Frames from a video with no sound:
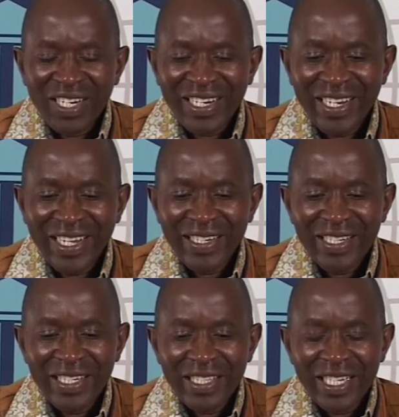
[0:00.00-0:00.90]

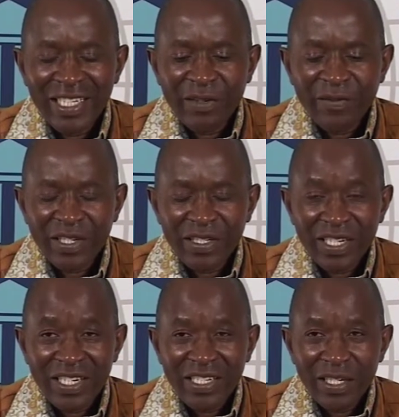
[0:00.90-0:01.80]
creating the
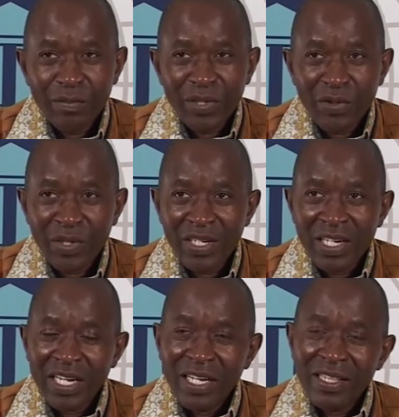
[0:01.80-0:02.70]
differentiation between
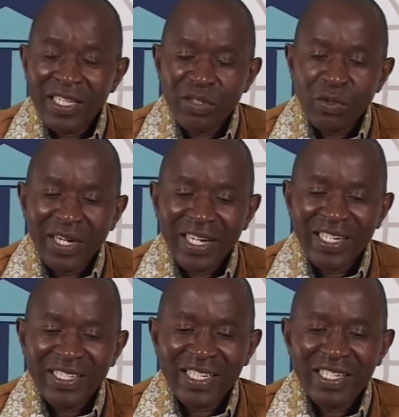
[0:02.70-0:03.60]
this
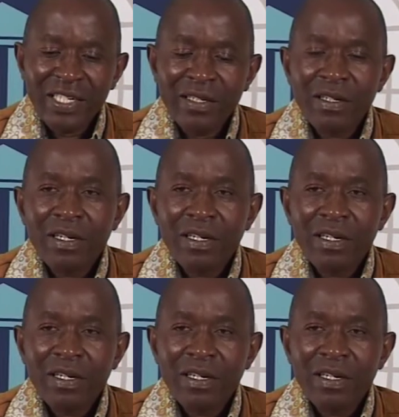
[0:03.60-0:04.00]
organization